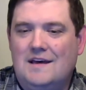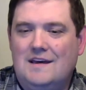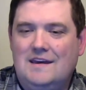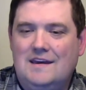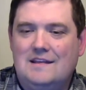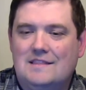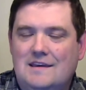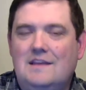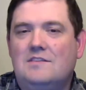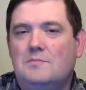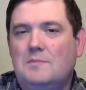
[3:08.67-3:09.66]
he
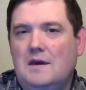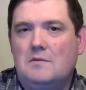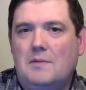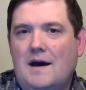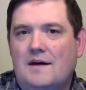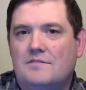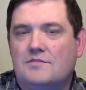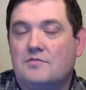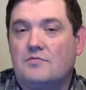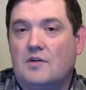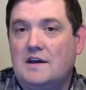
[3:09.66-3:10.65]
leads me in paths
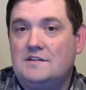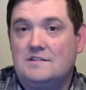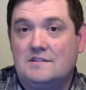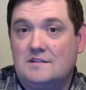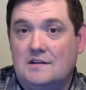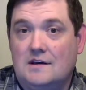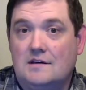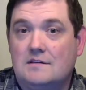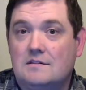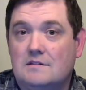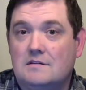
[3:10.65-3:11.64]
of
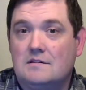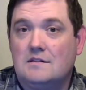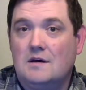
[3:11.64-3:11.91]
righteousness.